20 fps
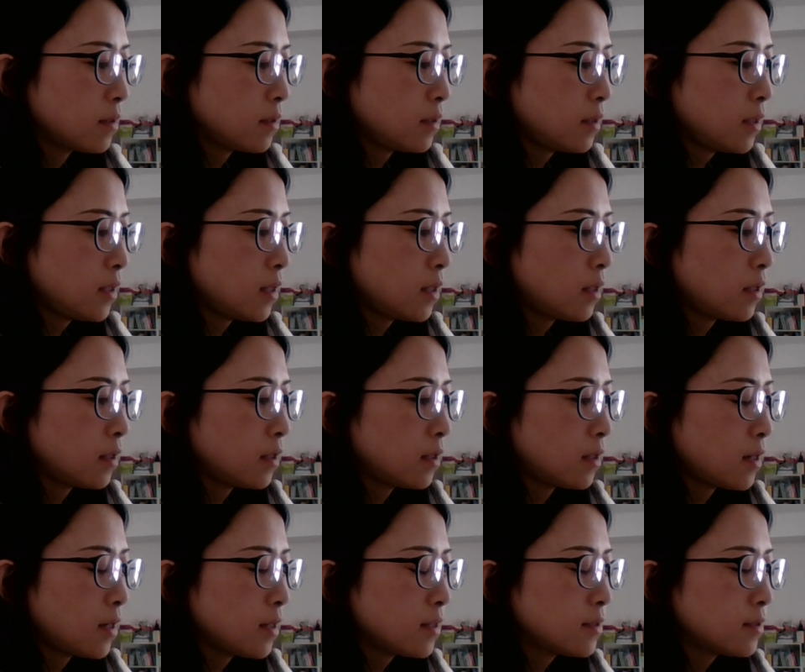Yeah,
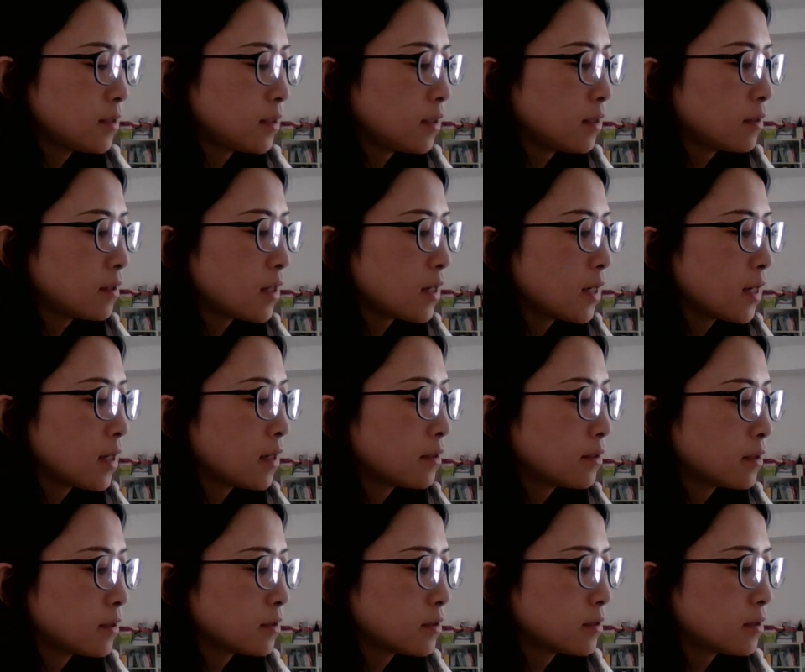I think I
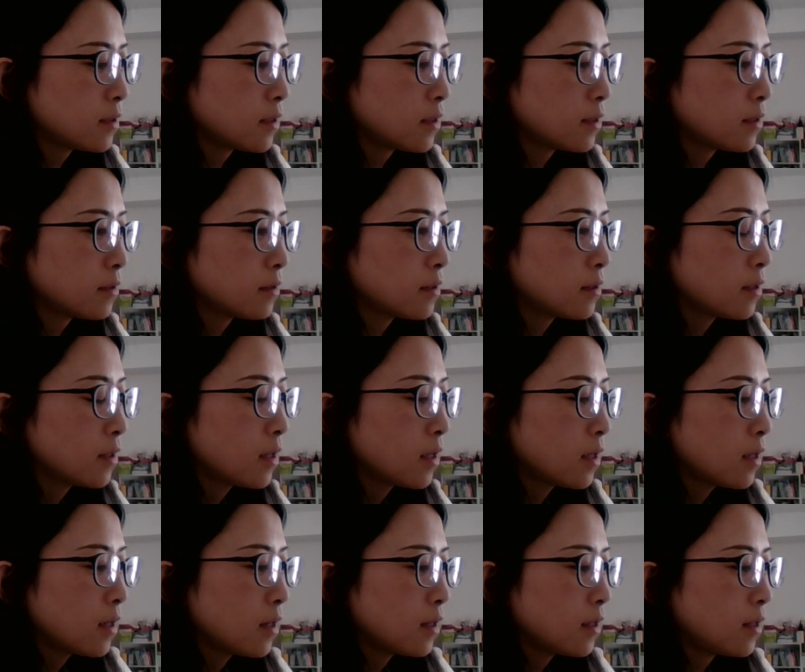understand,
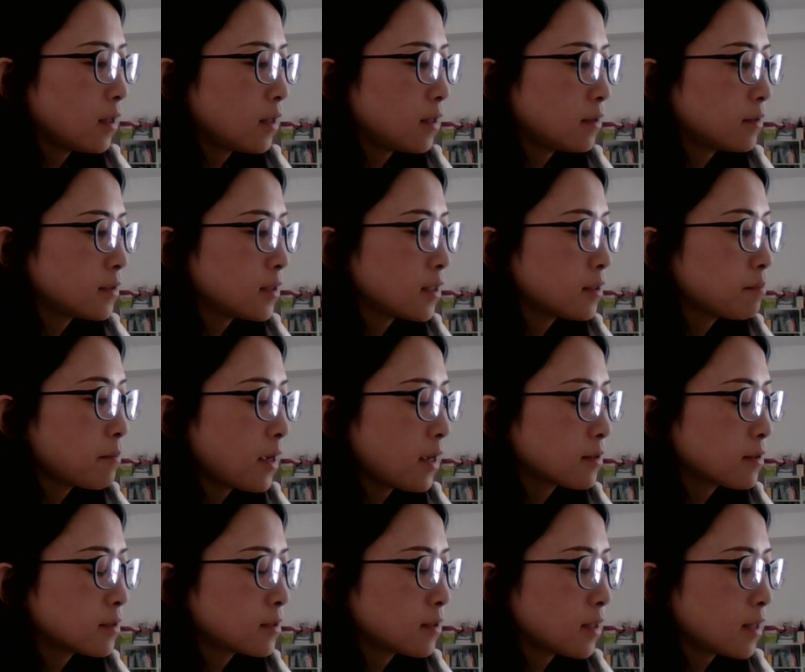and that
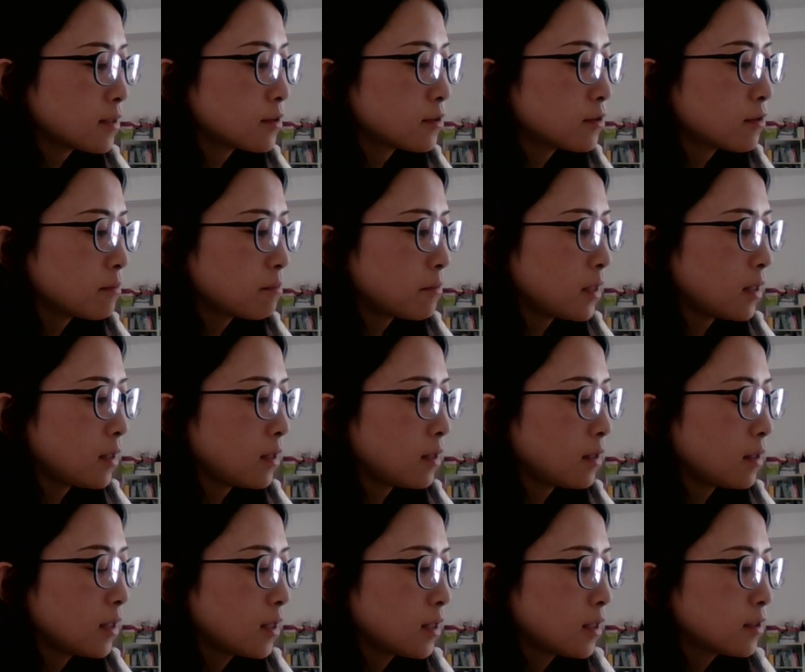makes sense to
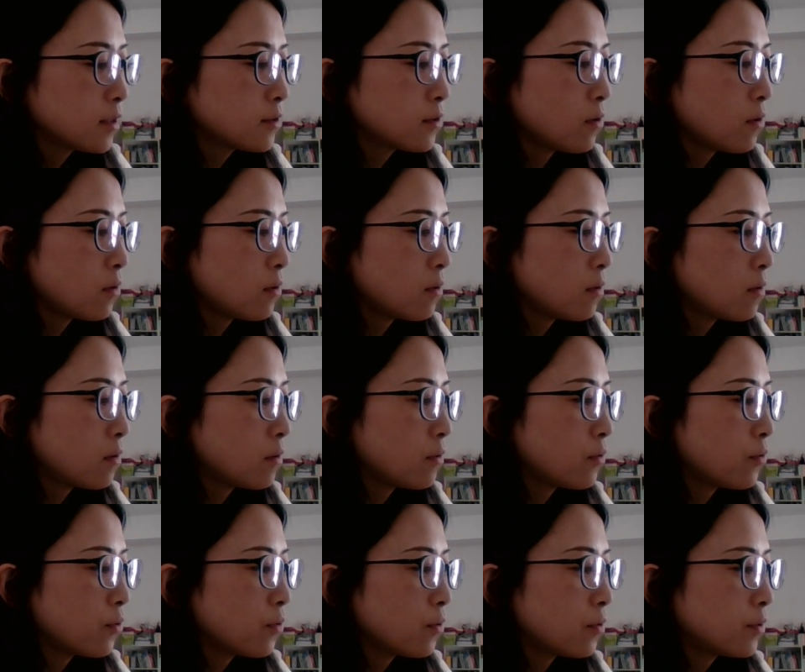me.
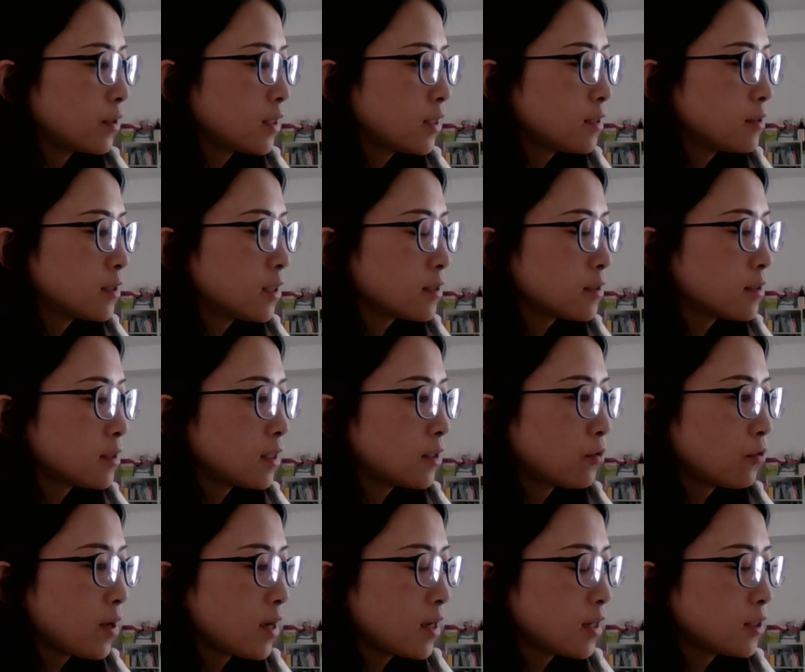So, read the
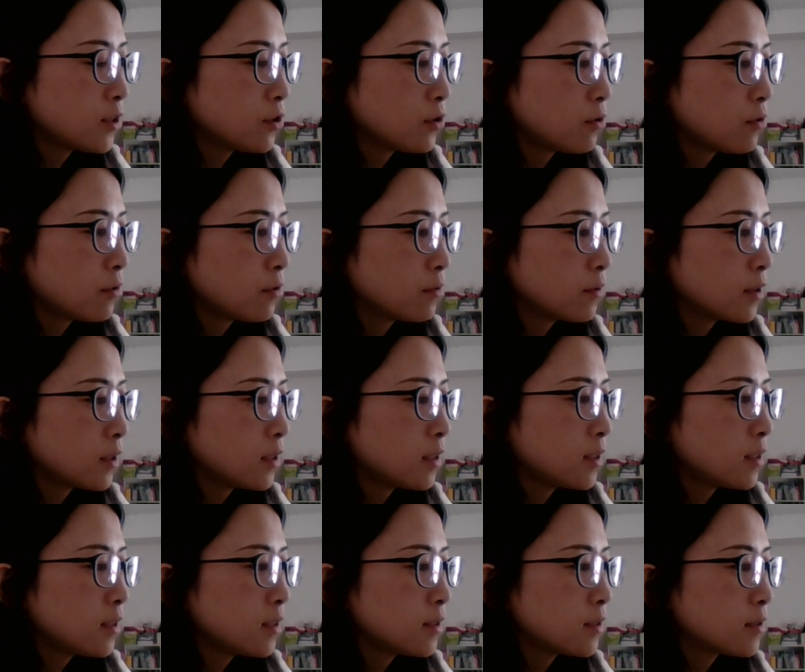situation
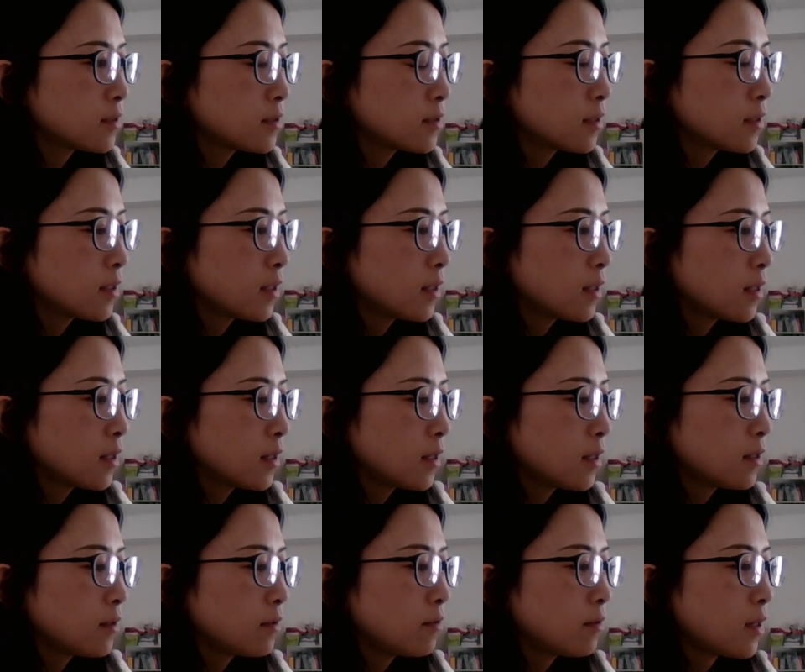is
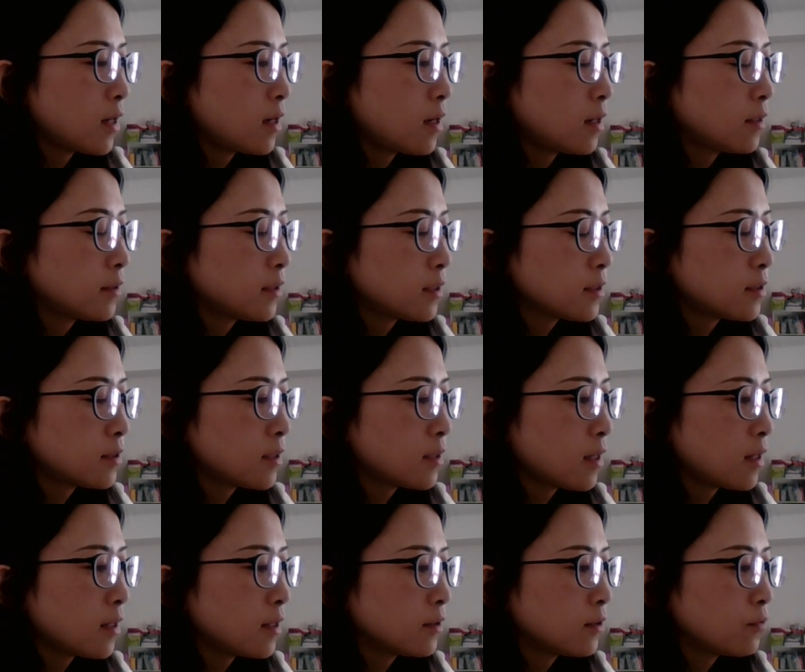
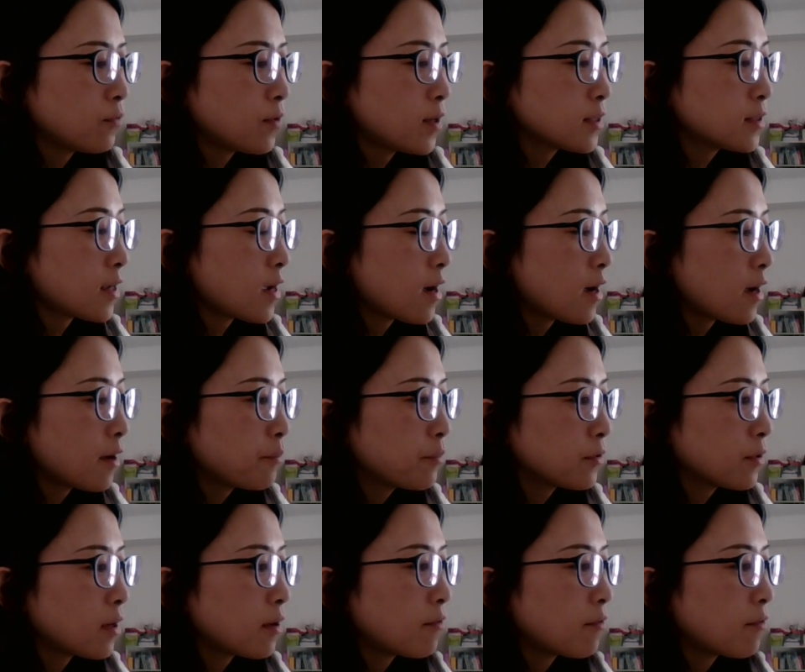understand what's happening